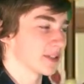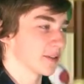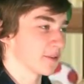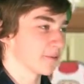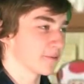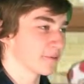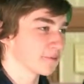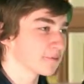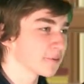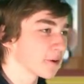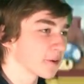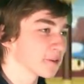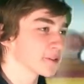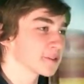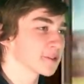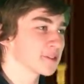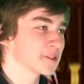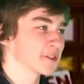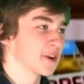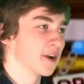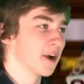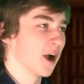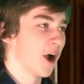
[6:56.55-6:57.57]
the
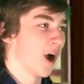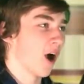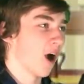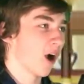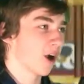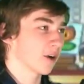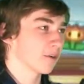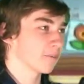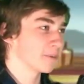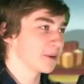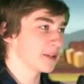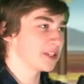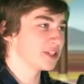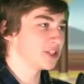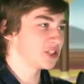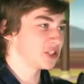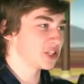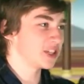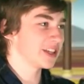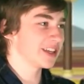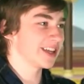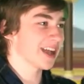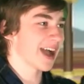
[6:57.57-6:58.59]
first
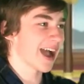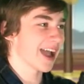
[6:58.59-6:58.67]
RPG